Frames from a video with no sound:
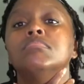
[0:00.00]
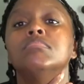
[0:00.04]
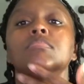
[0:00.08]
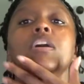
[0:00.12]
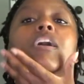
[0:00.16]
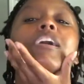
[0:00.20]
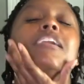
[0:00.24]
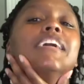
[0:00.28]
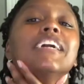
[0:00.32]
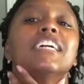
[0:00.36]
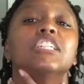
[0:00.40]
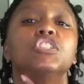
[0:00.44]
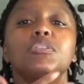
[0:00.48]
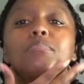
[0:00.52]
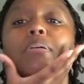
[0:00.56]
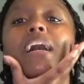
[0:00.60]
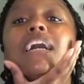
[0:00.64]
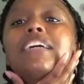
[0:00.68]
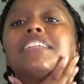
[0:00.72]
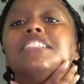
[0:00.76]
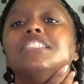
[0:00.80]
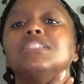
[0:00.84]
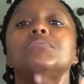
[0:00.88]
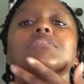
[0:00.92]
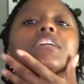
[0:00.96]
All the extra
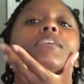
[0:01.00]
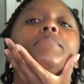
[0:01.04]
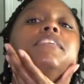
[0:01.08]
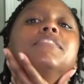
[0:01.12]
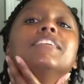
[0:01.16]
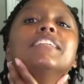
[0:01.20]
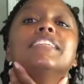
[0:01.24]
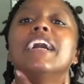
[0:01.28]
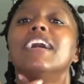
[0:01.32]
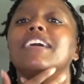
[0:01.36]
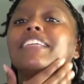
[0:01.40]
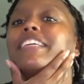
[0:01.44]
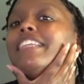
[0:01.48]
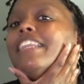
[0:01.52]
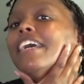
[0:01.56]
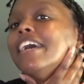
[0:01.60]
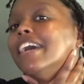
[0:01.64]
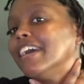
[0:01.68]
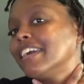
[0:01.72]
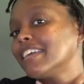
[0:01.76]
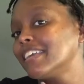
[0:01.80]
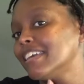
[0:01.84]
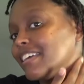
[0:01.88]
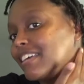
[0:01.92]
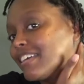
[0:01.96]
product, just rub it on down your
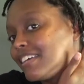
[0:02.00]
neck.